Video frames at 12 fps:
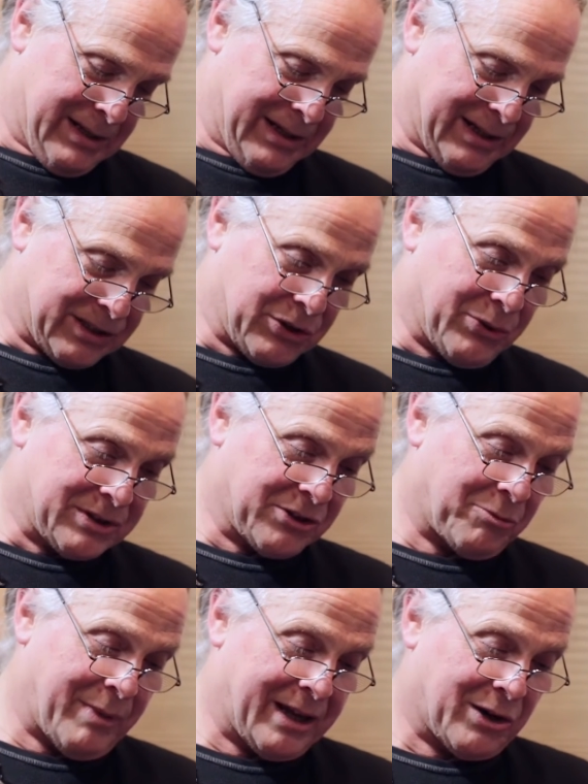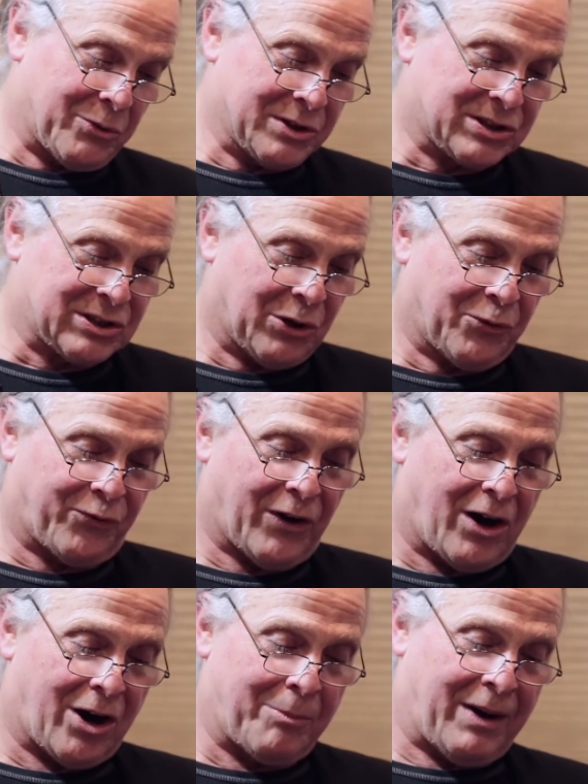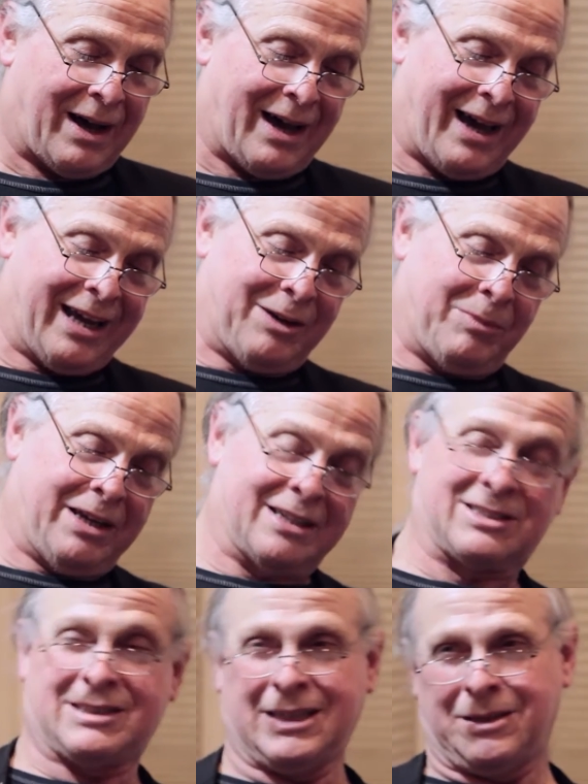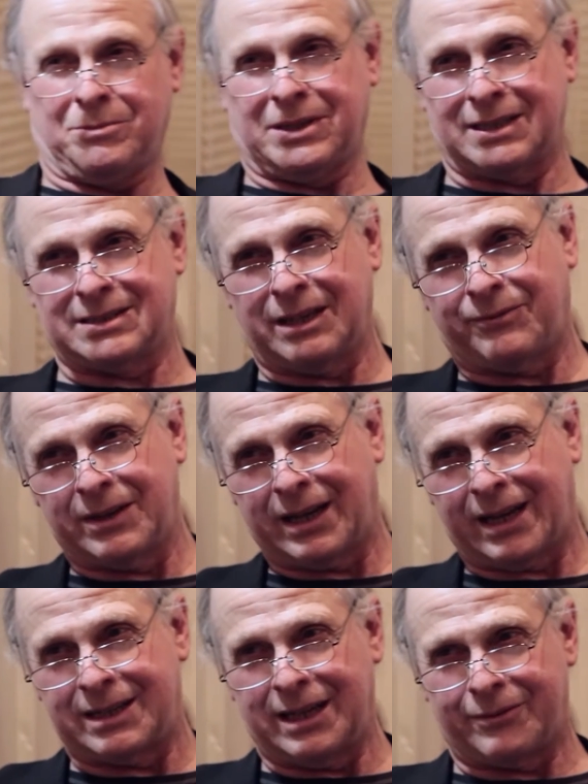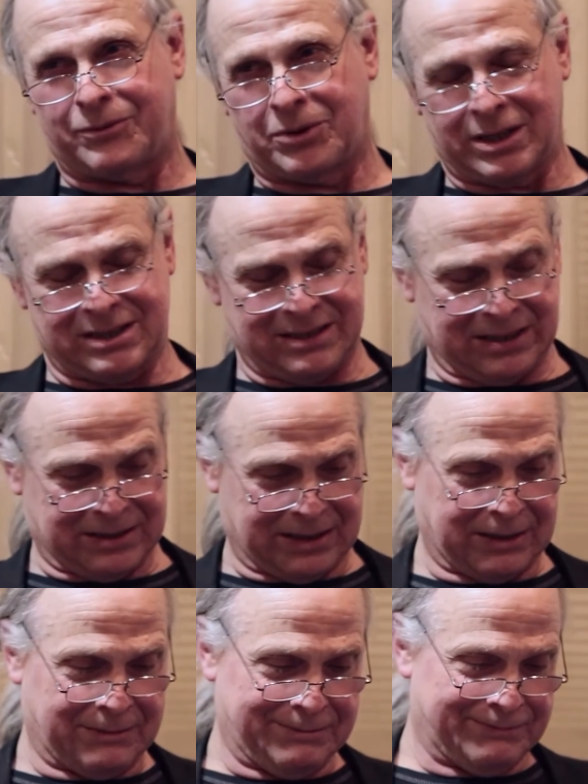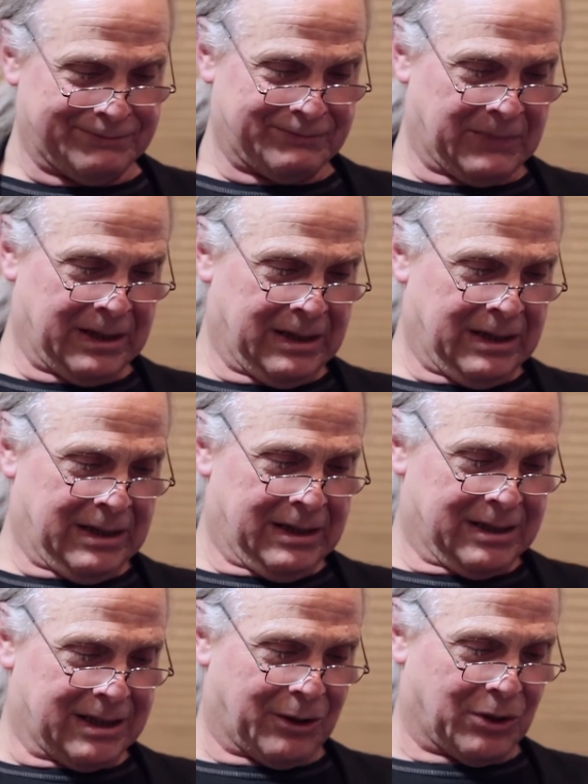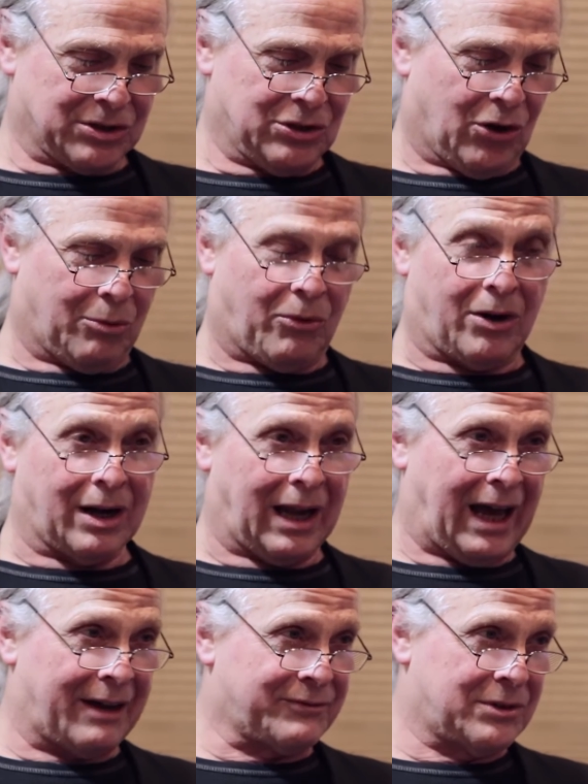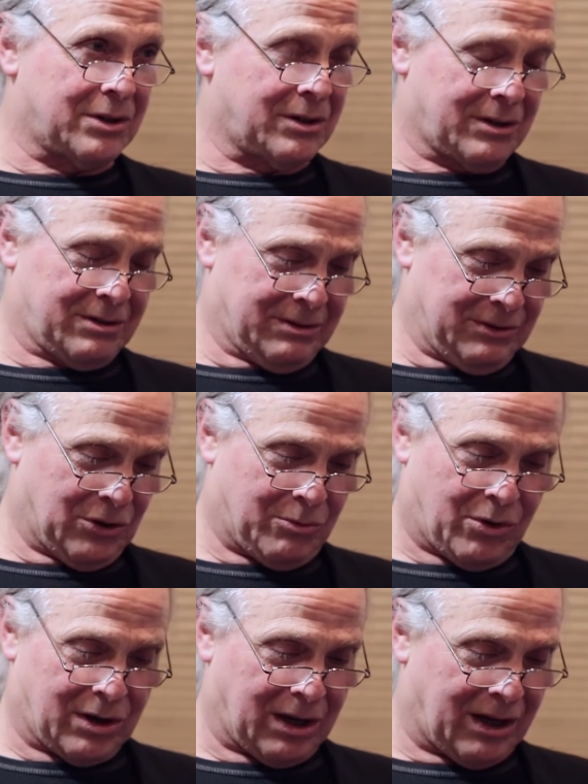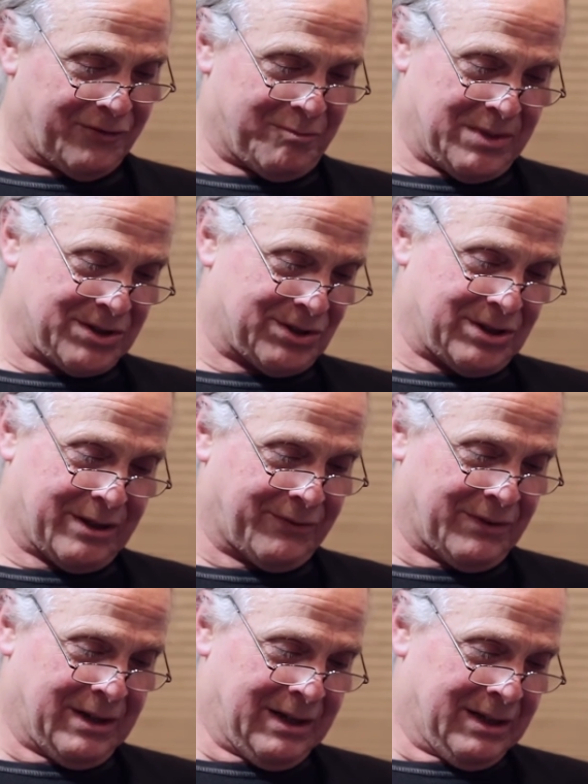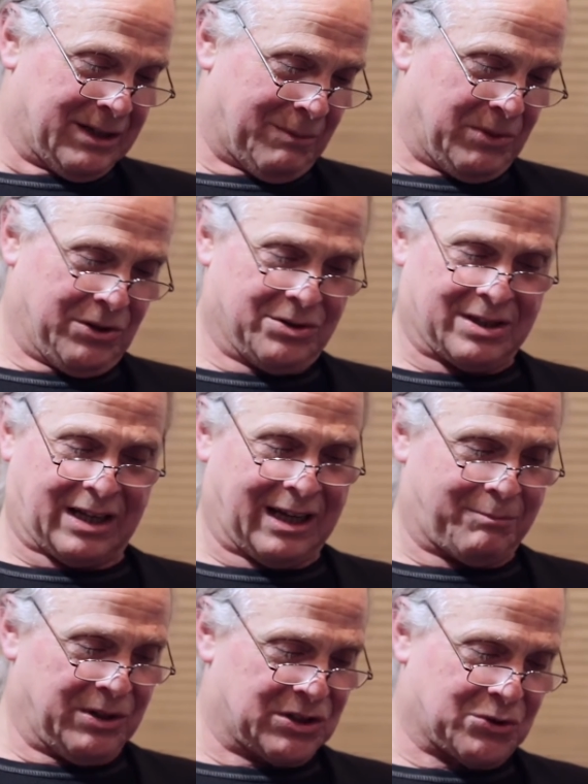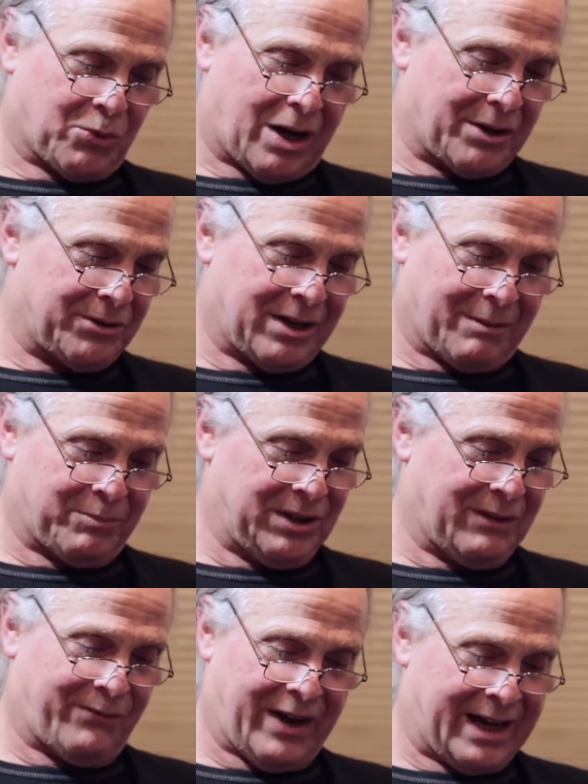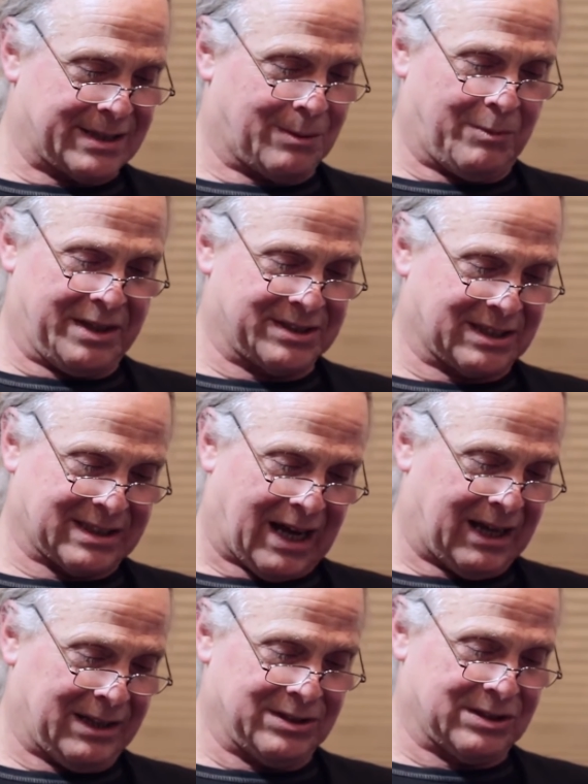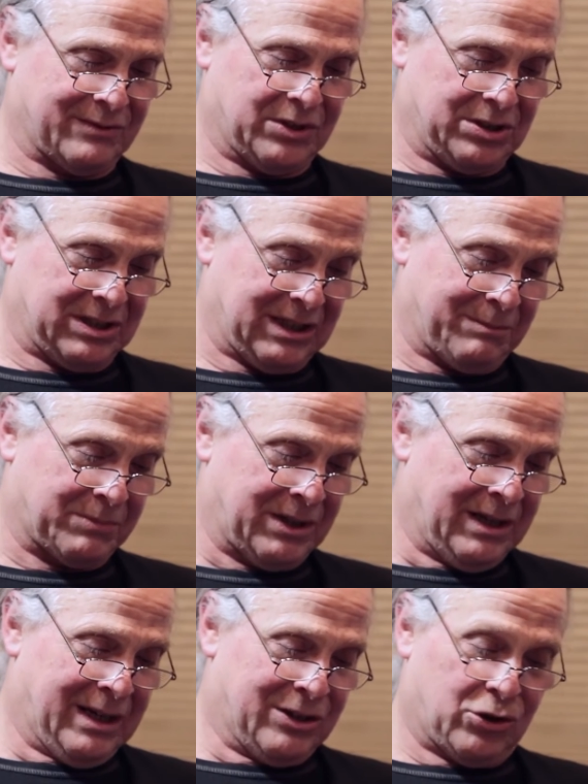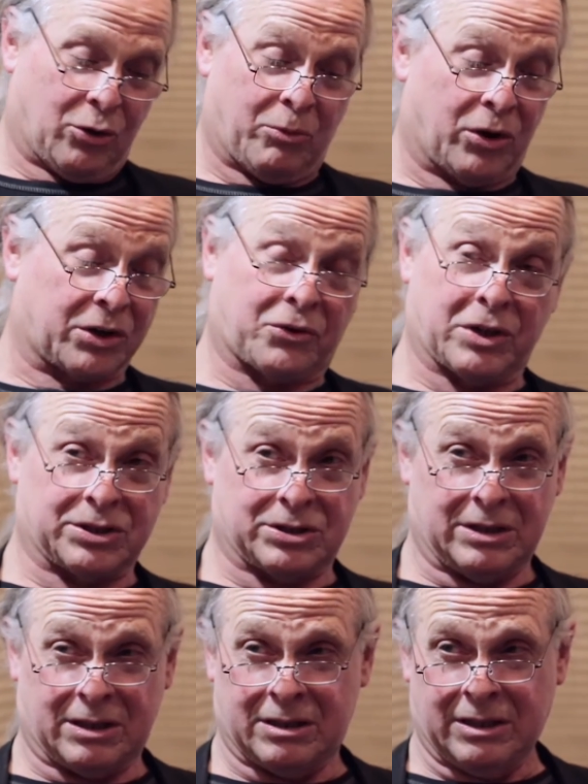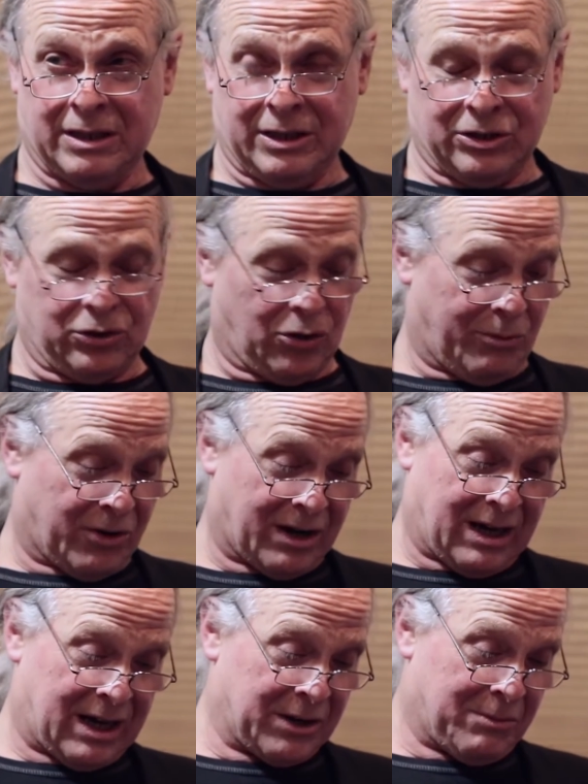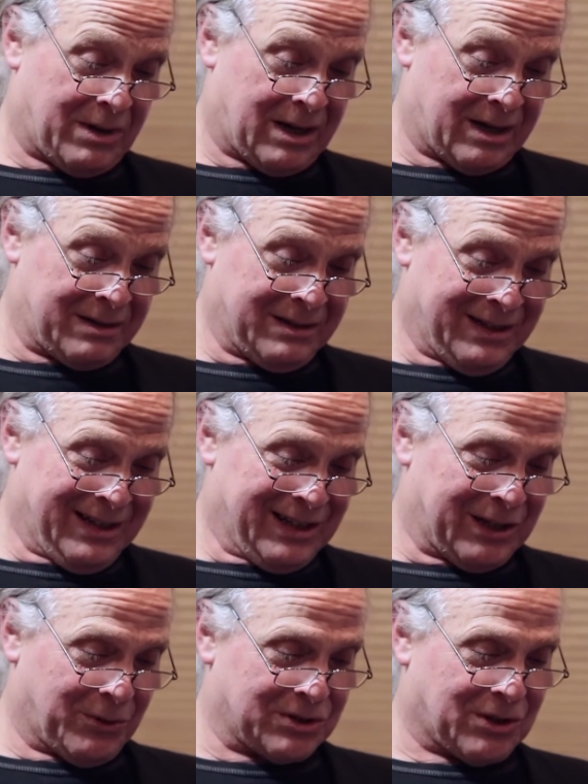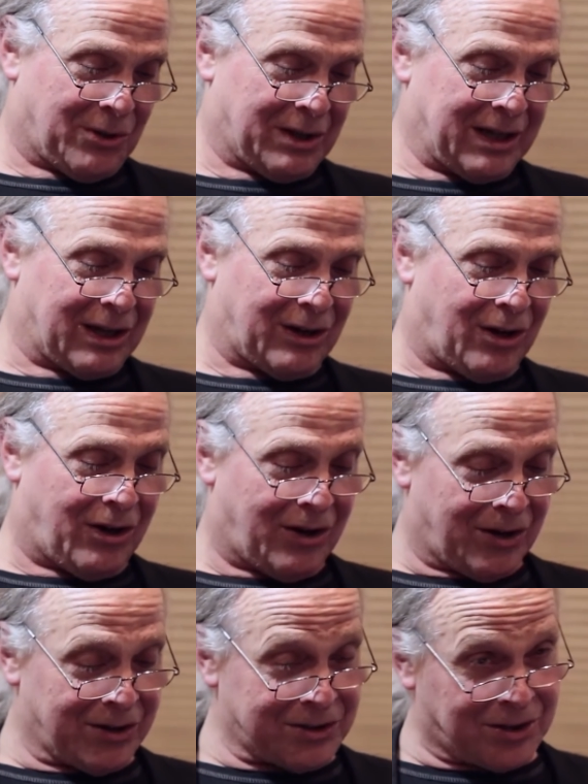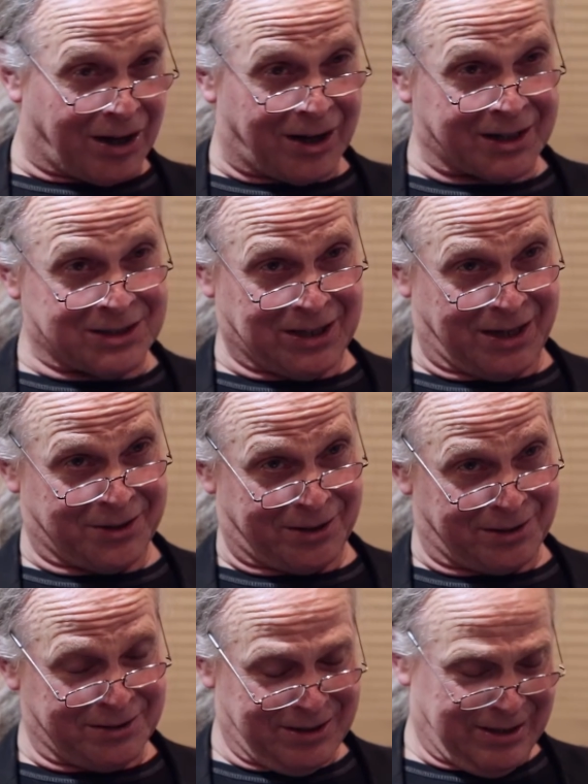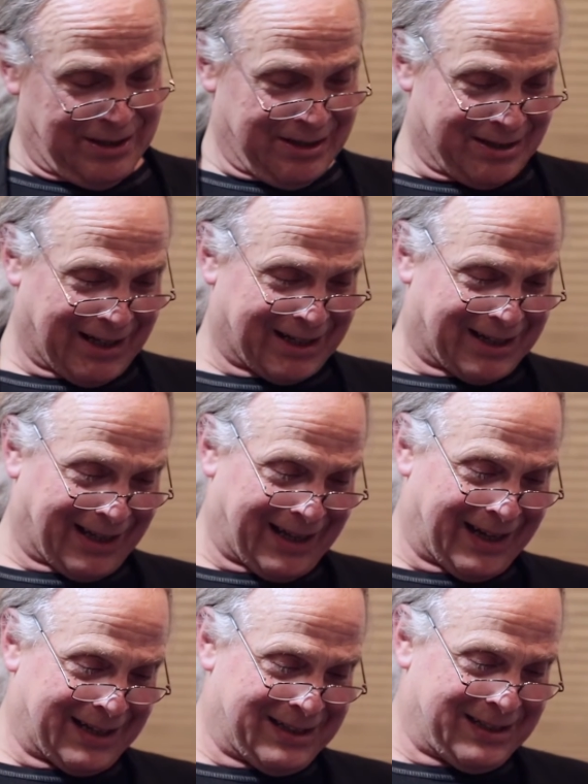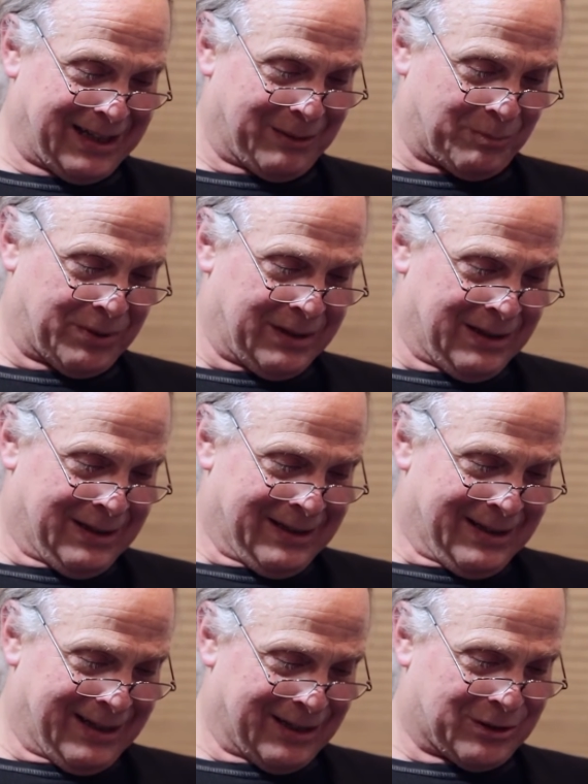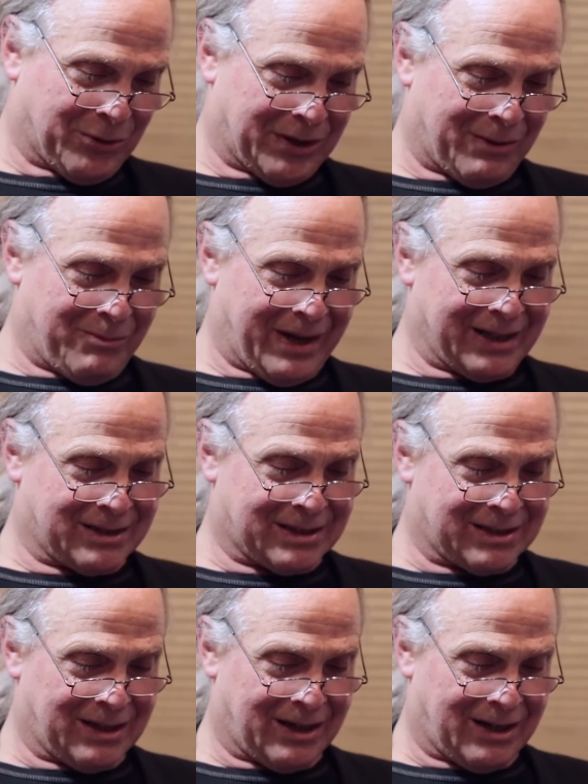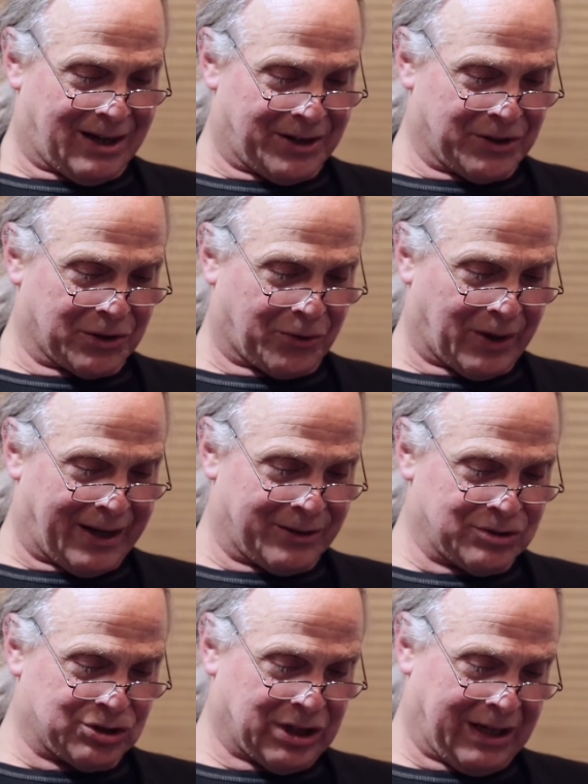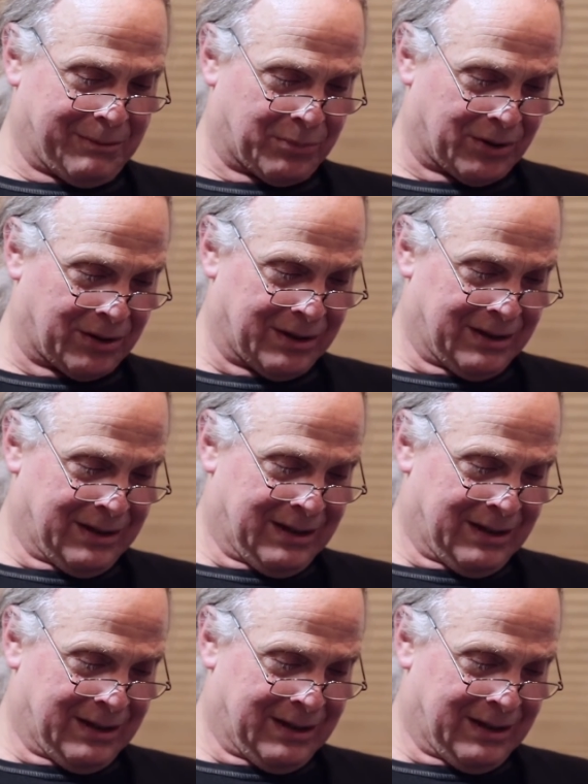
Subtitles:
The exquisite meadow was so far behind me, it seemed as if it had never existed. There was no more laughter, no more love mischief. The music had been swallowed up in the fathomless silence of the deep. No more Krishna, no more Hanuman. There was only a long, dark tunnel that led deep into an immense underground chamber.